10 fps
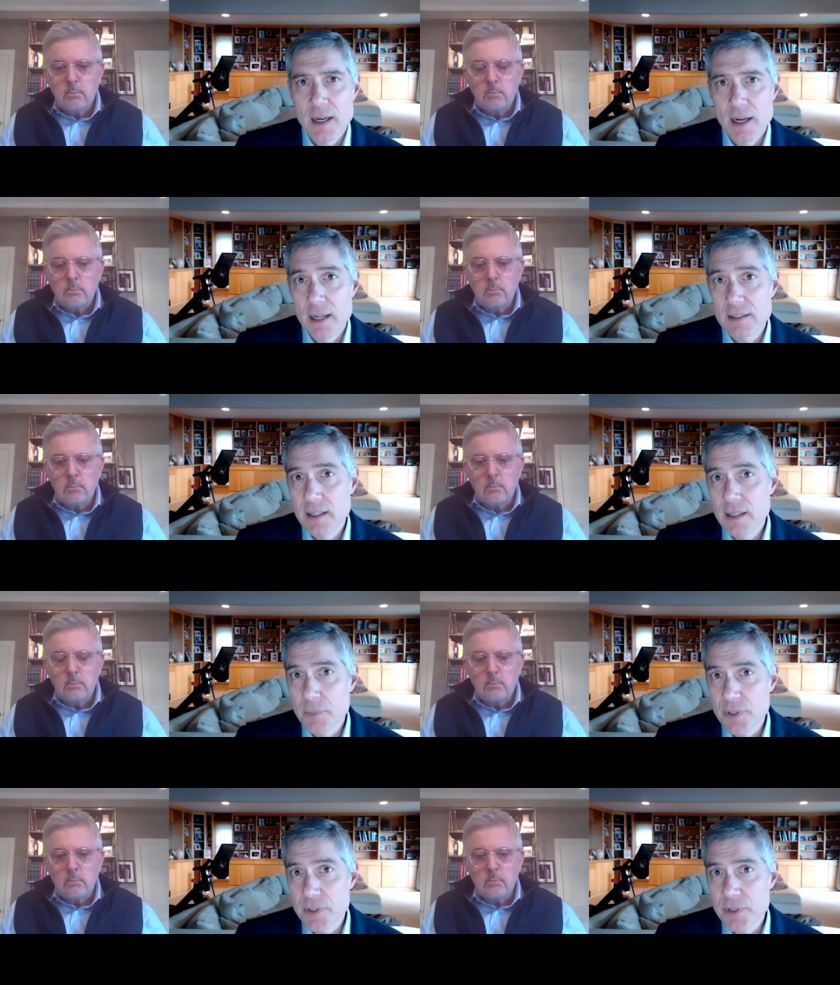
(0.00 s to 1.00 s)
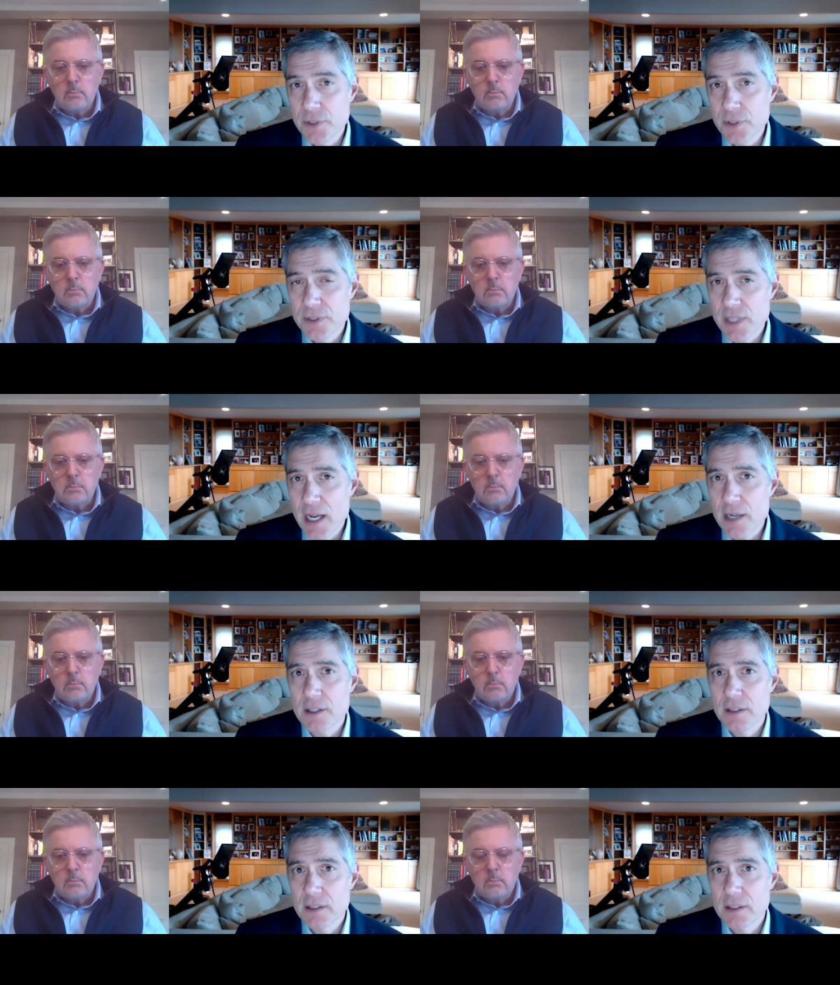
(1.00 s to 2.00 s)
Speaker 1: Uh, I'd say number two is actually
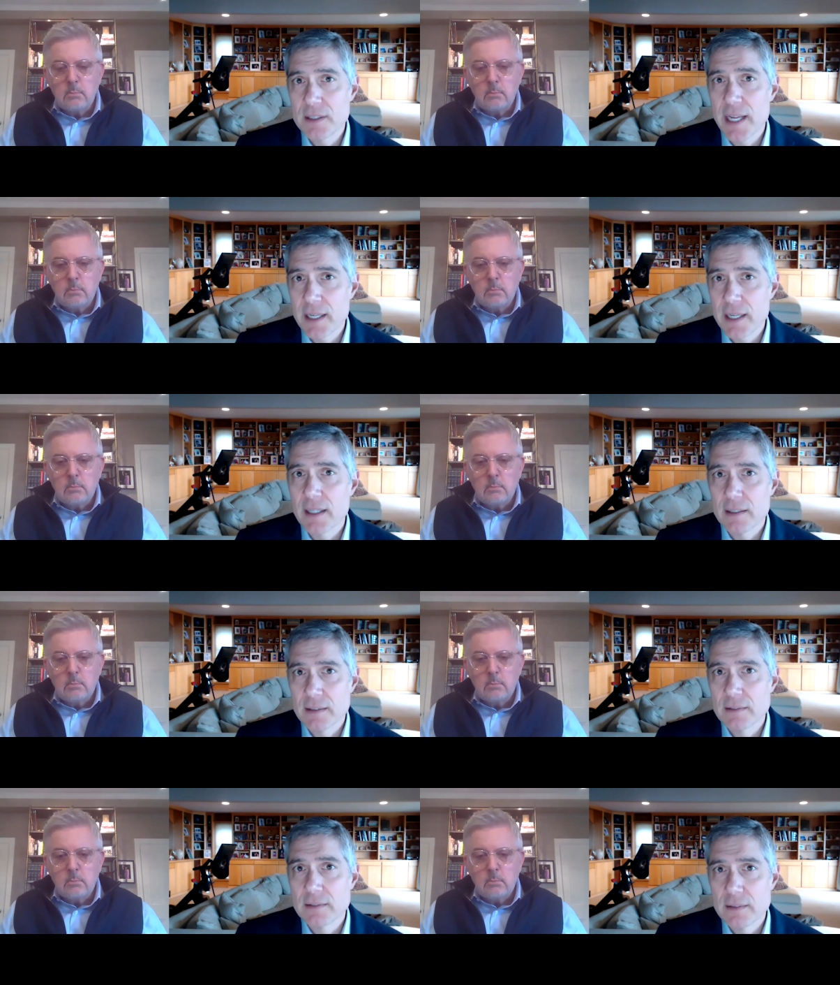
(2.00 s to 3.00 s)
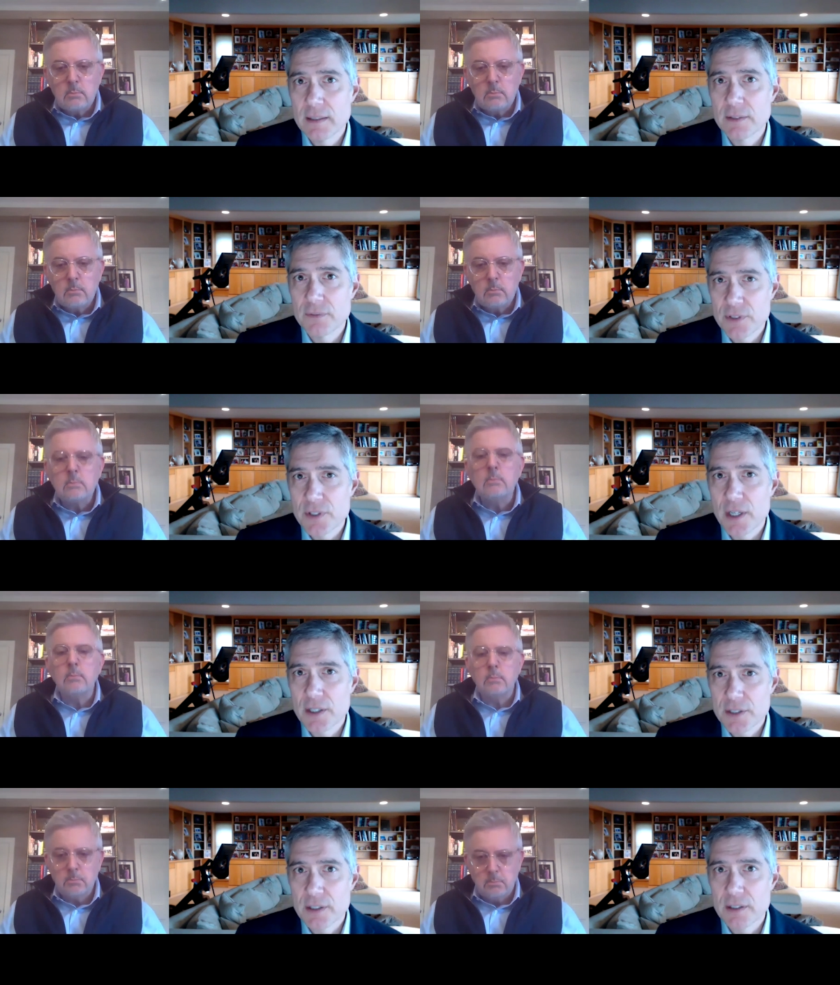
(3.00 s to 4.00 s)
the data
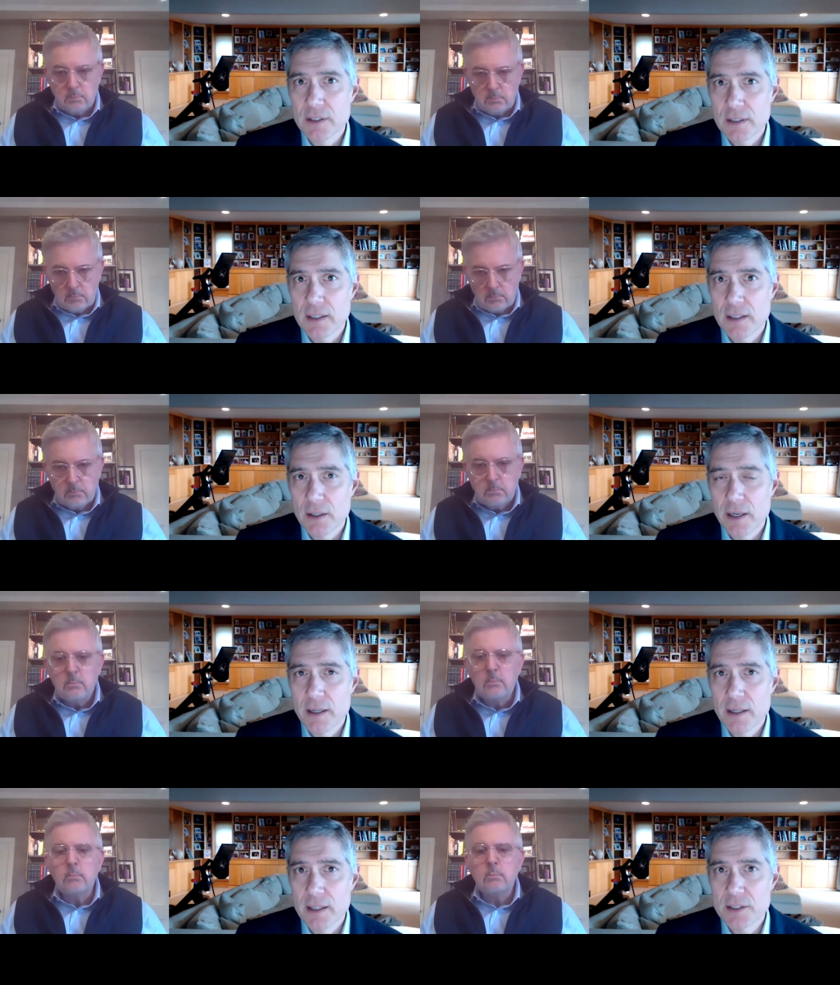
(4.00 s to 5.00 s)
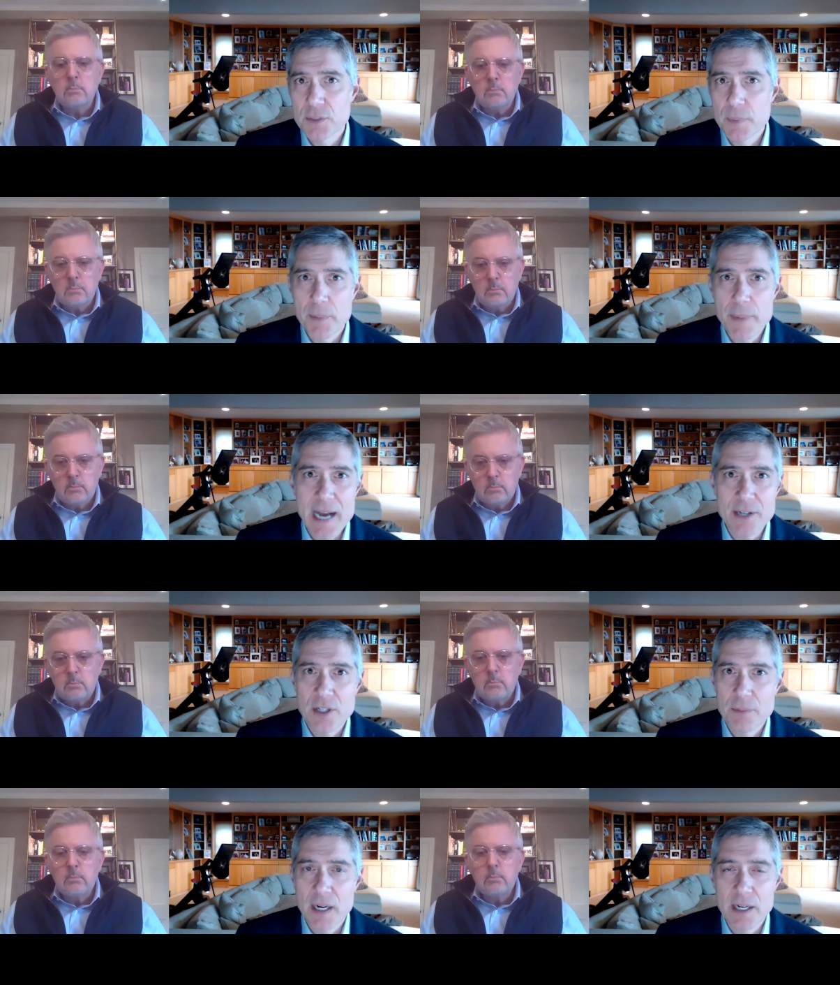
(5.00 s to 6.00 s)
infrastructure. Uh, and this has been a passion of
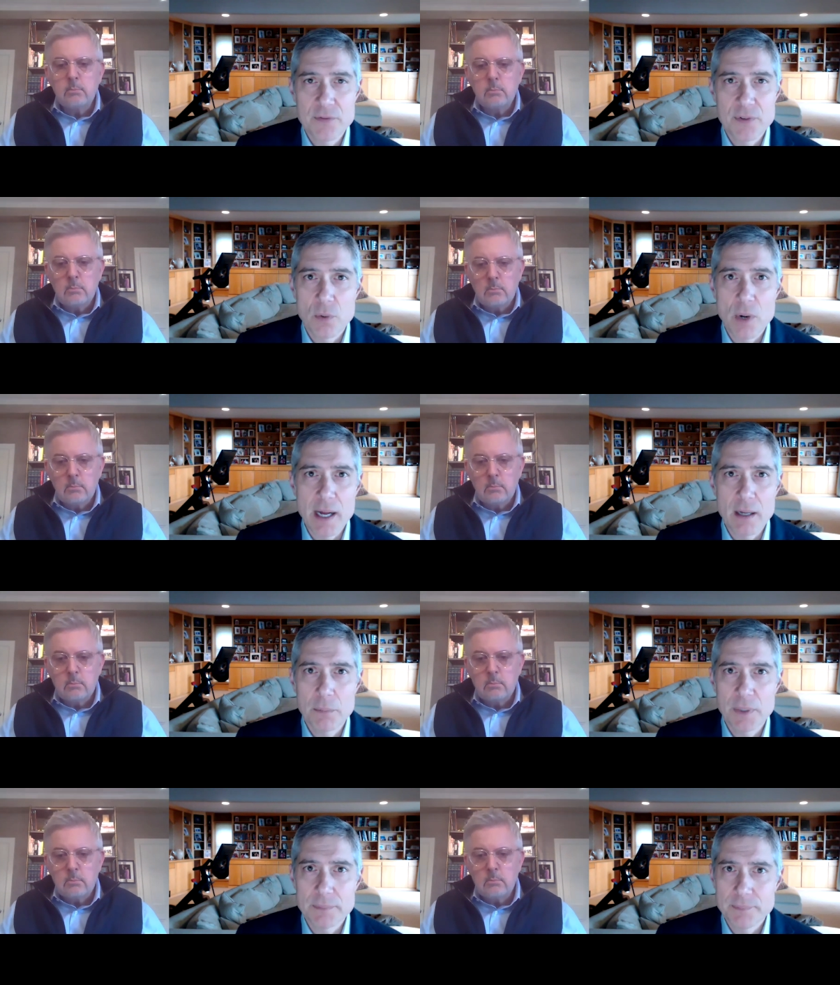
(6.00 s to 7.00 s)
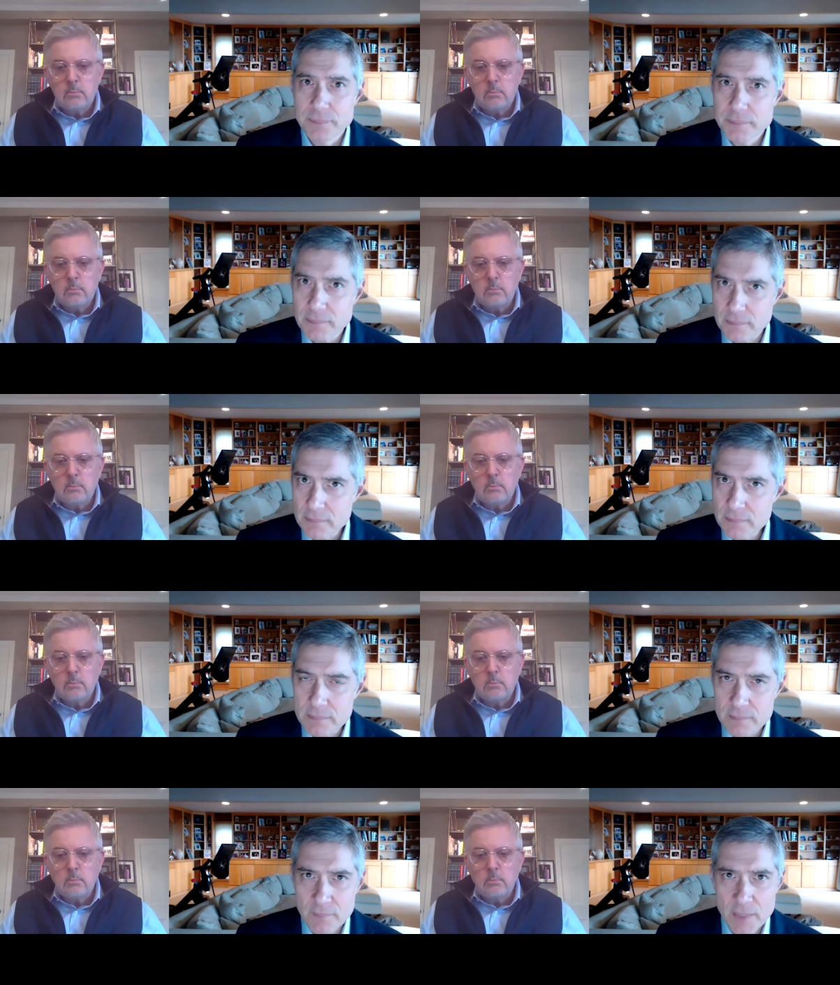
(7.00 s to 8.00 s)
mine for a while, but
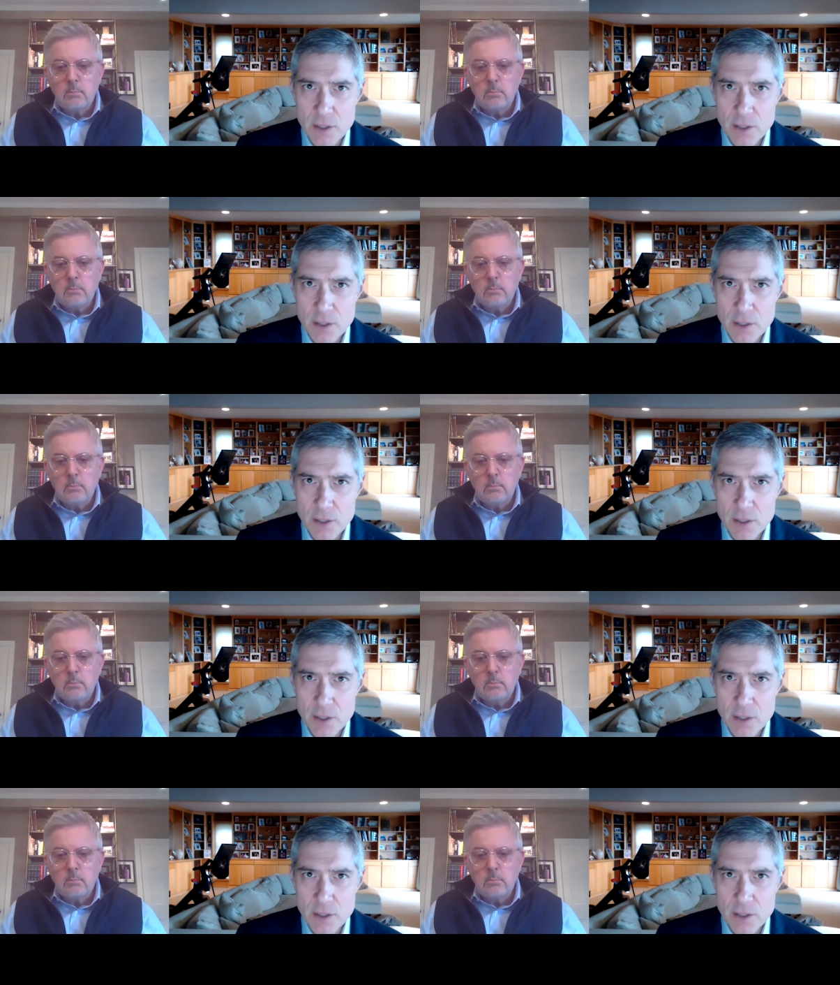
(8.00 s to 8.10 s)
you